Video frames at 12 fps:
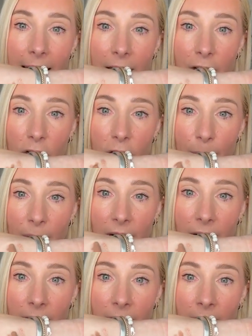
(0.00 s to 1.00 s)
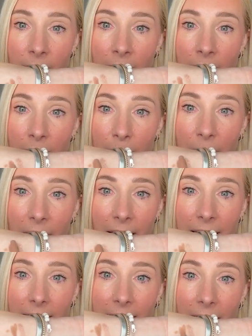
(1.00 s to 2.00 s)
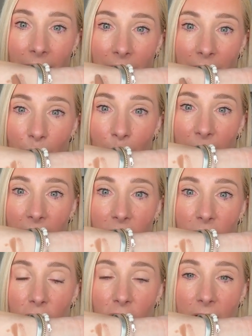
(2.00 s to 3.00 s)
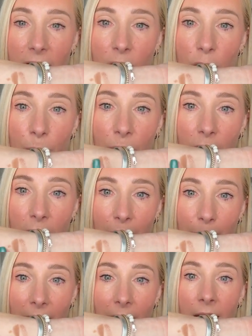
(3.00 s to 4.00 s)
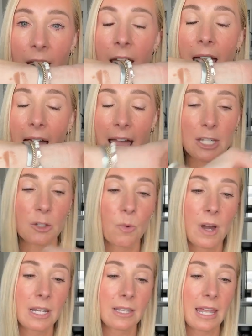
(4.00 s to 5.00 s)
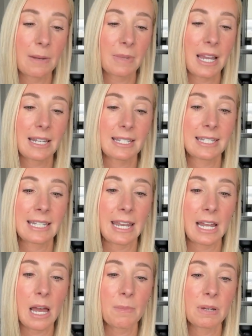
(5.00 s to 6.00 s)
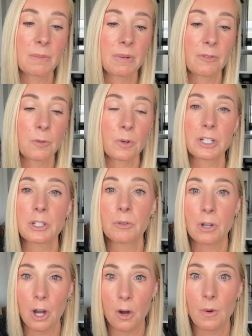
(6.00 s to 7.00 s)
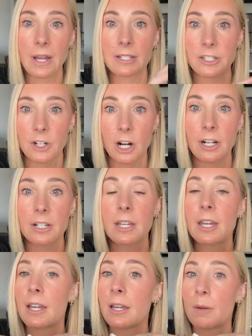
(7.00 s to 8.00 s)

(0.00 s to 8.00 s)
and a shimmer. But like, see how these formulas are just super creamy. And you wanna let them kind of set up before you go and start